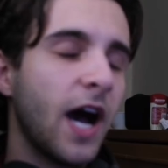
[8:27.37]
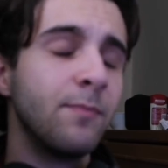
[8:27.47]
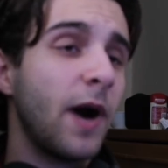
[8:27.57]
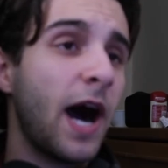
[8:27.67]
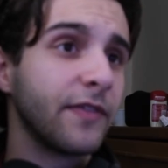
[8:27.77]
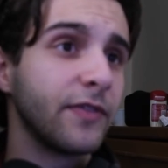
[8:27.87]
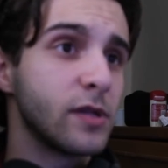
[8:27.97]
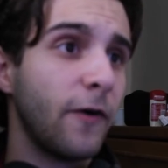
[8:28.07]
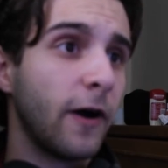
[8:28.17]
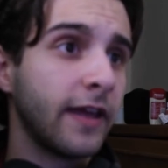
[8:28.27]
I'm buying
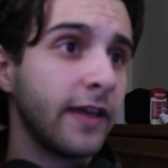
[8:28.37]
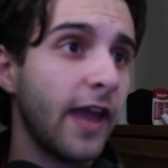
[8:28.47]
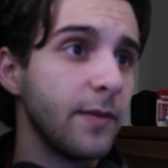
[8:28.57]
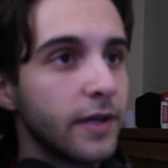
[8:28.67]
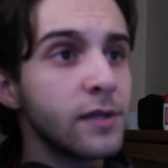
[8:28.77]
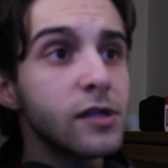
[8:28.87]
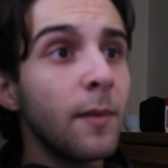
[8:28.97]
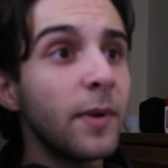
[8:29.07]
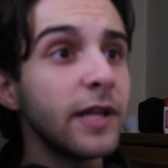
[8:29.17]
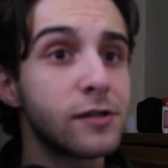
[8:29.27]
this fucking game. Can
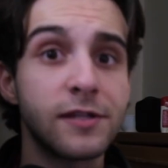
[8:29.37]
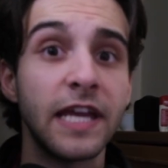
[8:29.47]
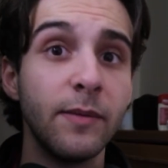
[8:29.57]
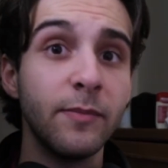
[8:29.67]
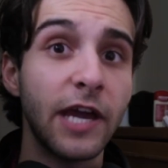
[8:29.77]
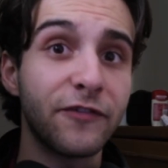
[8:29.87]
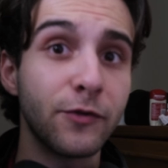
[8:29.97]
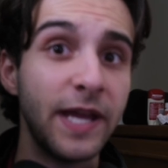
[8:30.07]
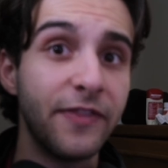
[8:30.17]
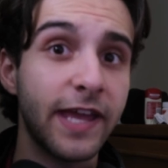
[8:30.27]
somebody Steam gift
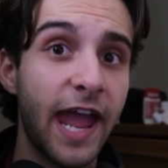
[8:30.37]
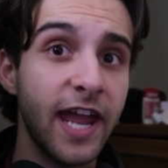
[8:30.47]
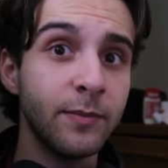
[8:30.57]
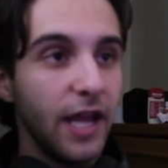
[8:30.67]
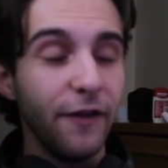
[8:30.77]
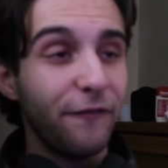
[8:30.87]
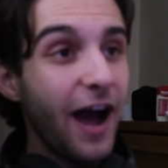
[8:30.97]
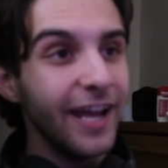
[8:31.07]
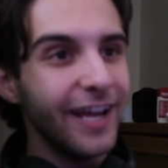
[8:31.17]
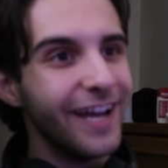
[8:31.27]
me the game? If
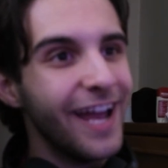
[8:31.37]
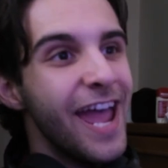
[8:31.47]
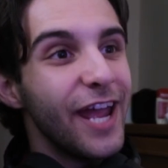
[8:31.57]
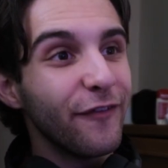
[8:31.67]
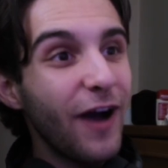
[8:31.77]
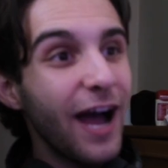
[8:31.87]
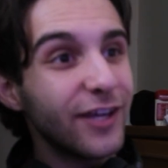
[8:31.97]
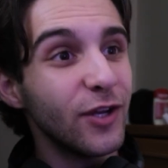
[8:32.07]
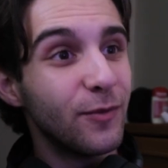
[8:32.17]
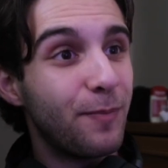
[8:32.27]
I
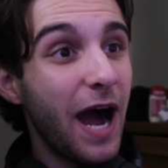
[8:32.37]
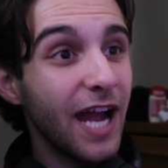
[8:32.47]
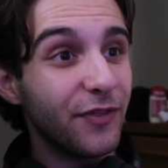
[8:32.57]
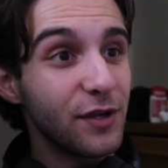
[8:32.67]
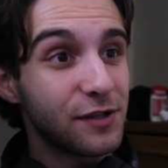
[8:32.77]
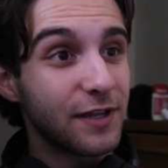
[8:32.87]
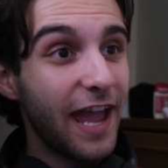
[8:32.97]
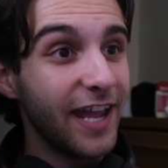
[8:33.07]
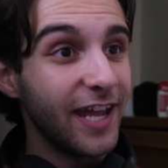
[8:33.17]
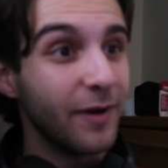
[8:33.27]
could buy this
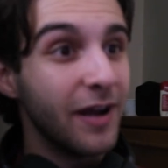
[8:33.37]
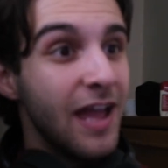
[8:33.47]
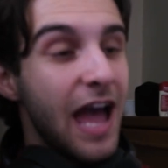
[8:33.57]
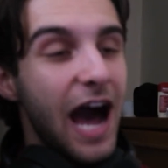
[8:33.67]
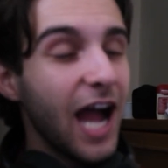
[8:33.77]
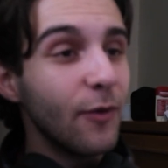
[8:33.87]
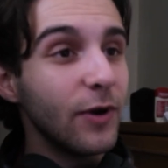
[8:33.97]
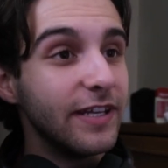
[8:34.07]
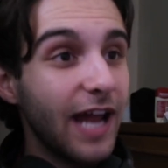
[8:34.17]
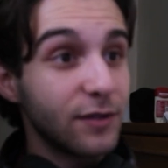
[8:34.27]
game, I
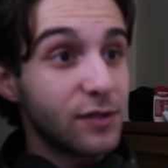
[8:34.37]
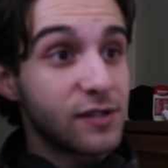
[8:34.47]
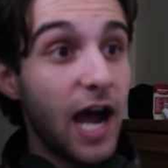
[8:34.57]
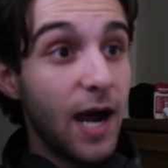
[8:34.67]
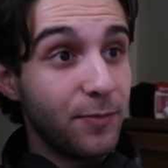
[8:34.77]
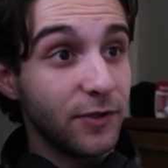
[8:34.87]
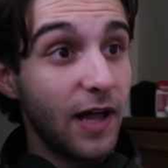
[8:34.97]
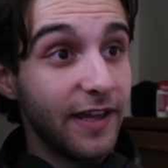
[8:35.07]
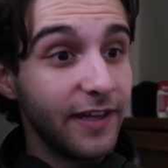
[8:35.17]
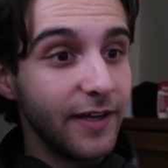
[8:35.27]
would not stop playing